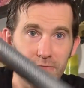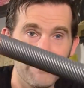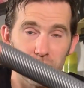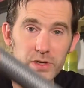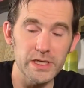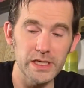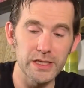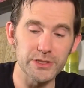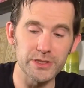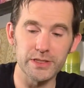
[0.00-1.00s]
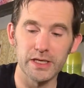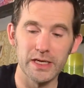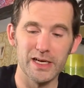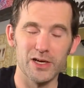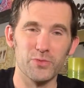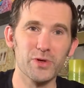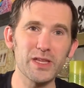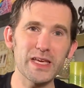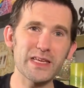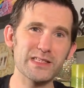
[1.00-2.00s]
14 inches,
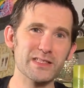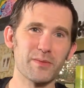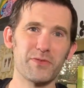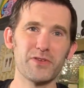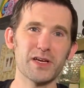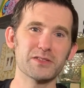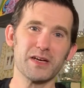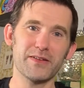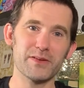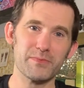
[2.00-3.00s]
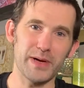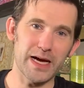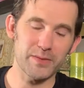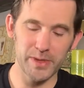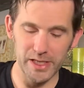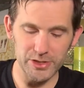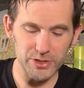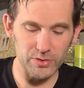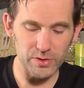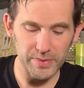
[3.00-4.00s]
really eases up. If you guys are having back pain,
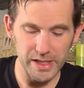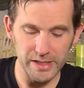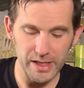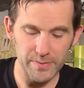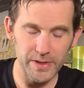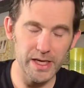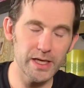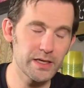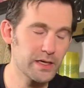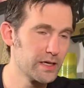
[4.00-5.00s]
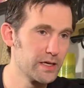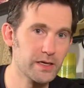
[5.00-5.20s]
shoulder pain, neck pain,